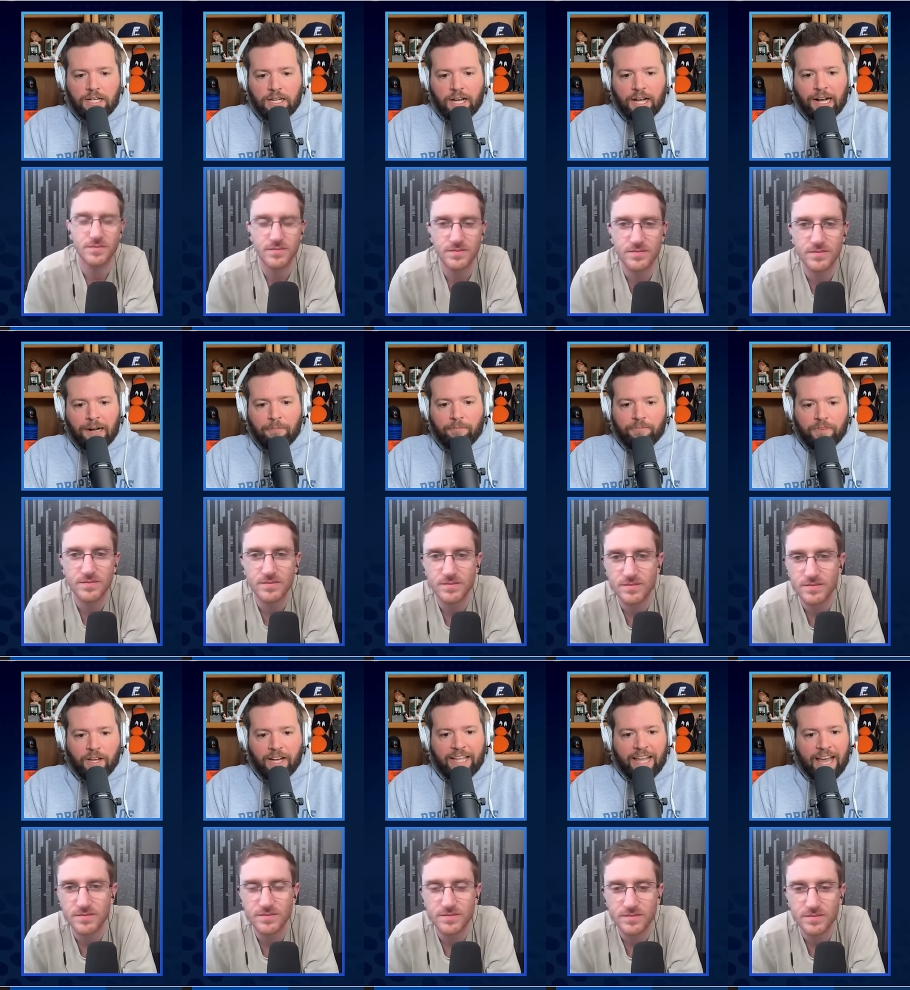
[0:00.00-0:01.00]
Speaker 1: Um,
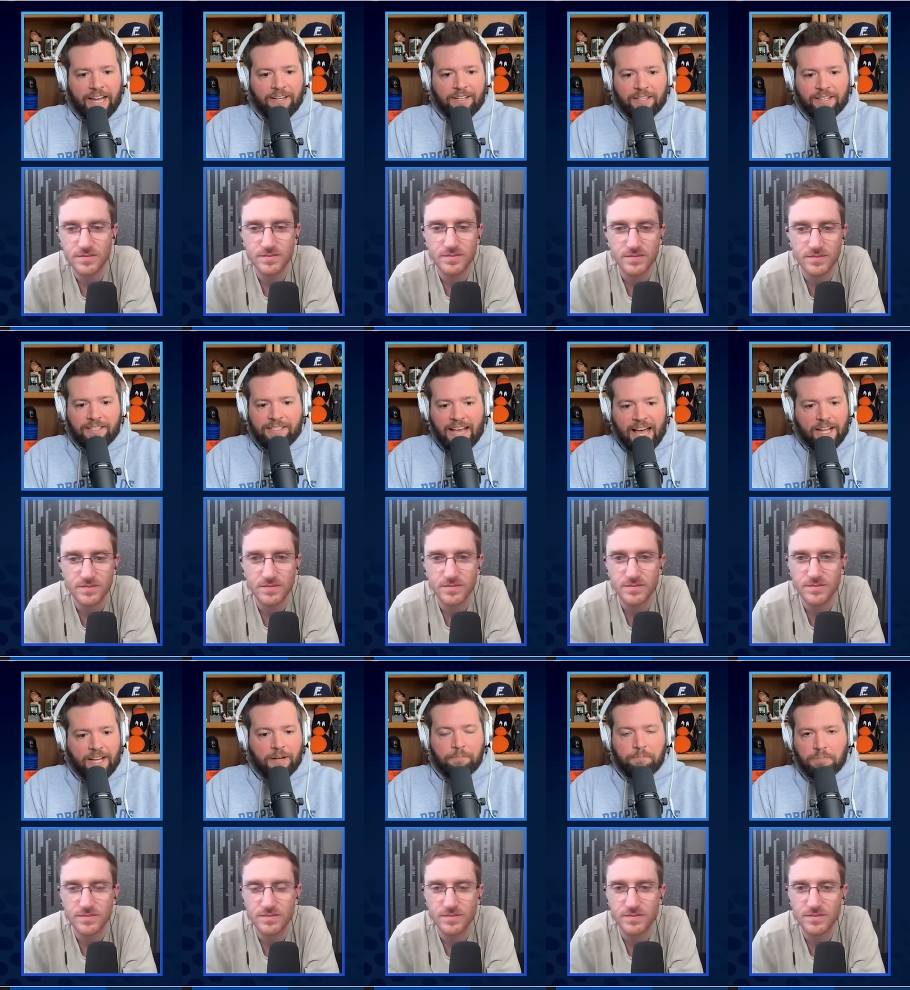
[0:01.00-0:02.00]
again,
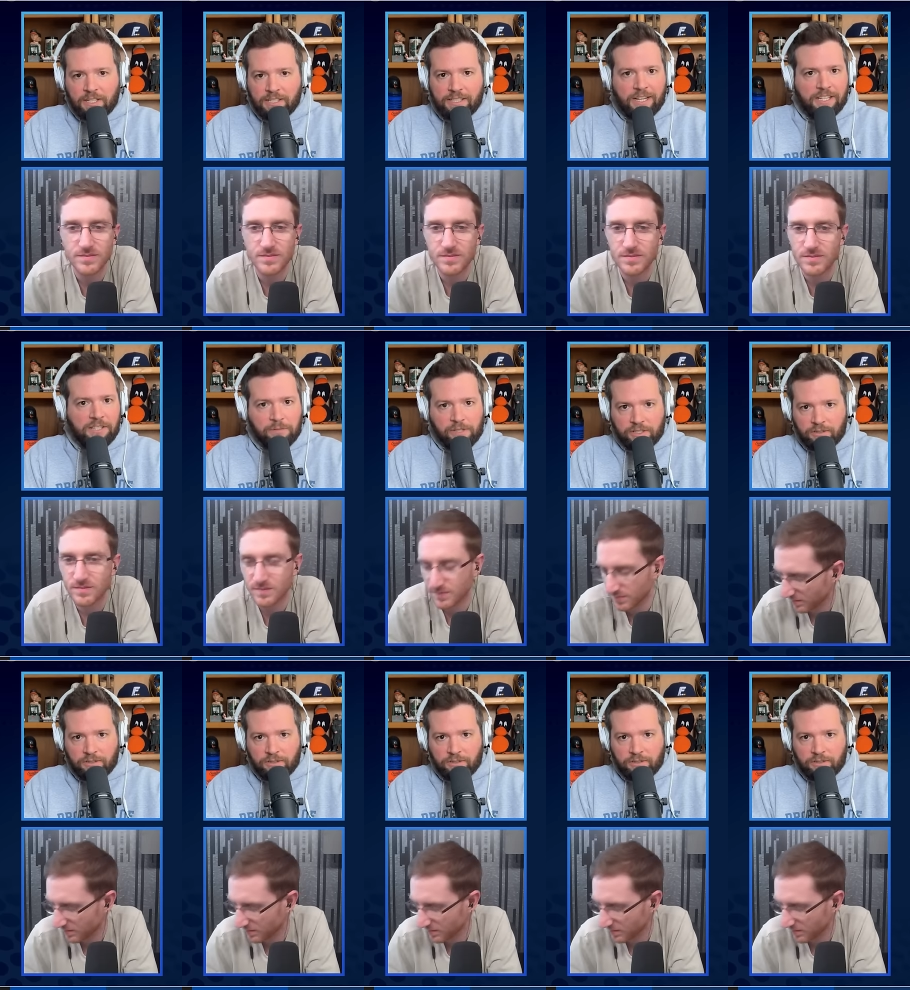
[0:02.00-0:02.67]
Gonzaga plus Tennessee plus